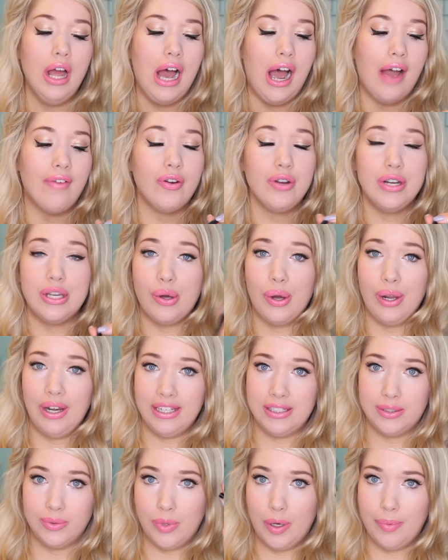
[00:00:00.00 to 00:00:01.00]
I've only got a
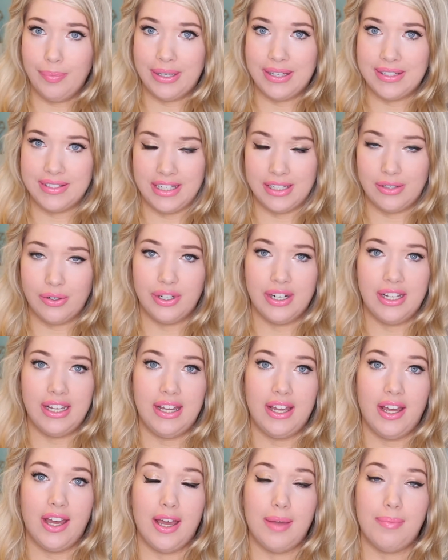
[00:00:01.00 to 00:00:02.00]
little one because I got
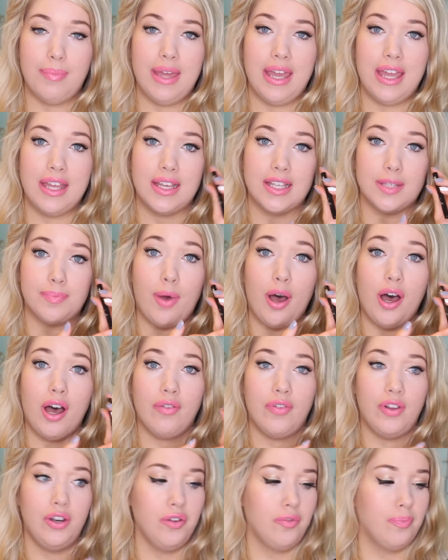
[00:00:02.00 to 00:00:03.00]
it as part
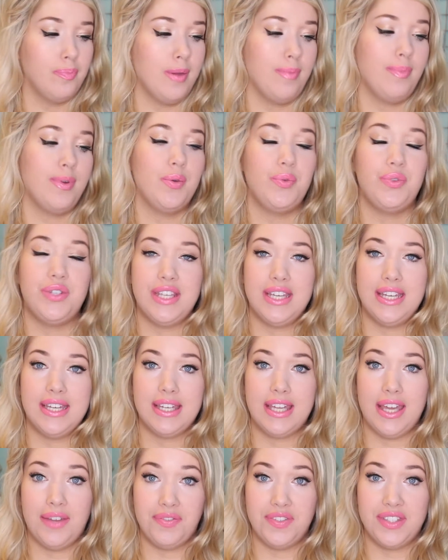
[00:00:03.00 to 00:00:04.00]
of a Love Me Beauty
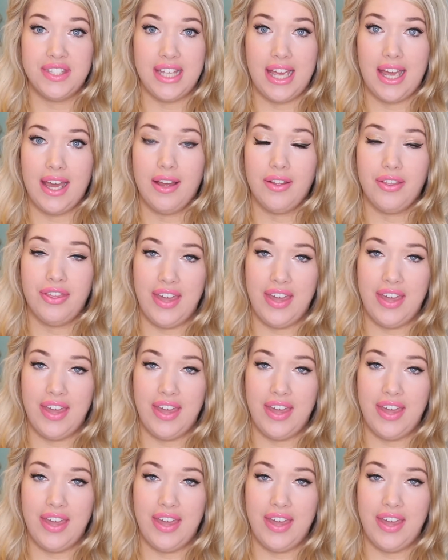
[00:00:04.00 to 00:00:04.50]
gift set